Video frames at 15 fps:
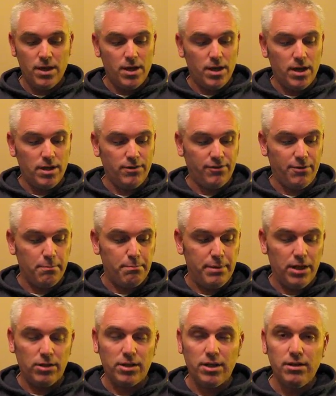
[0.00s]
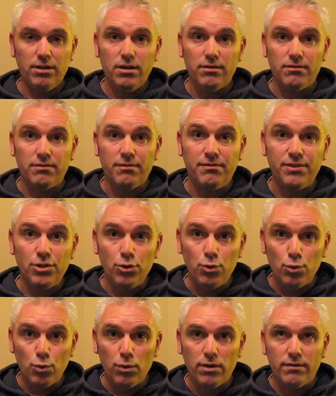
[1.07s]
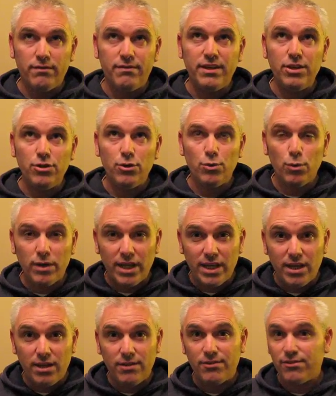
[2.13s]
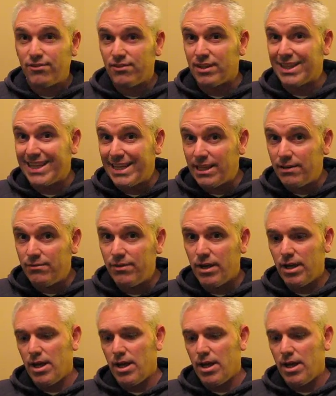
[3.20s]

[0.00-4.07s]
It is the Belkin View, V-U-E sleeve,